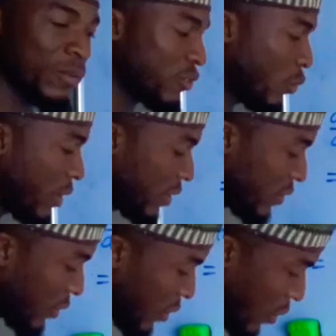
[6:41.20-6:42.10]
of
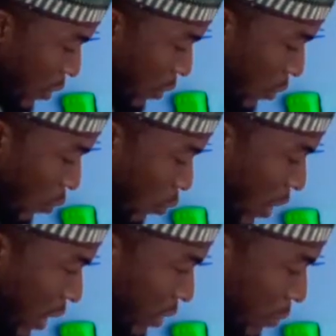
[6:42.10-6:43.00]
squares,
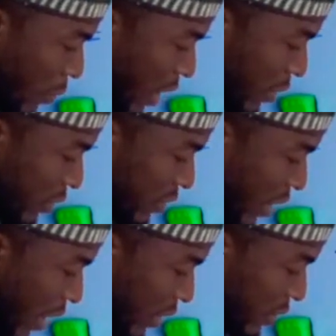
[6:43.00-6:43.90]
1 minus
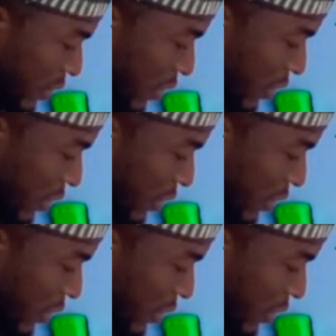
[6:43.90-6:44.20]
x